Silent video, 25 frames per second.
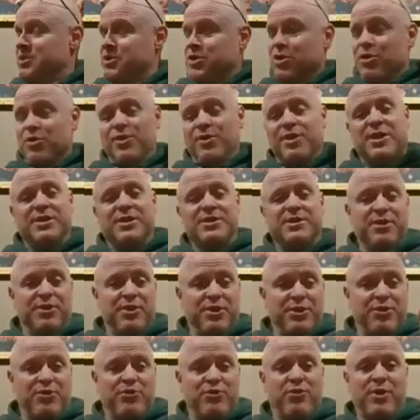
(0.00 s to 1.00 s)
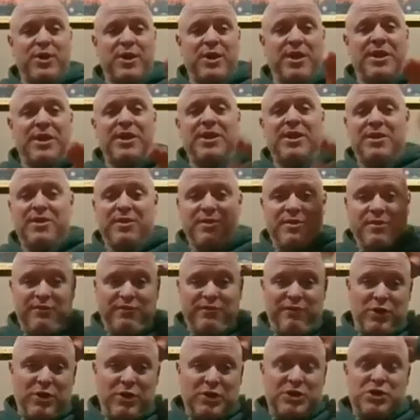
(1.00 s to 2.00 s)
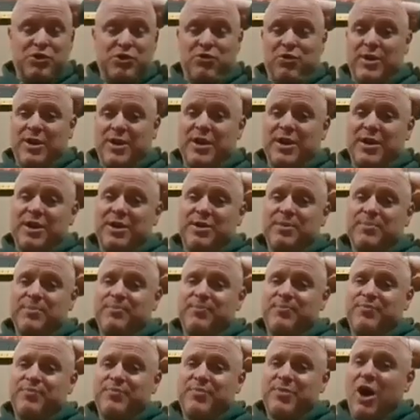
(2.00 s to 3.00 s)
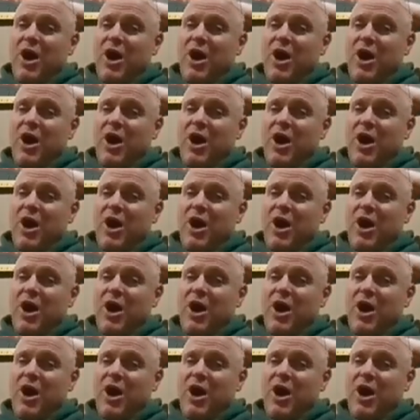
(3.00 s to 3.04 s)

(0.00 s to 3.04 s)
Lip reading: So these are the first three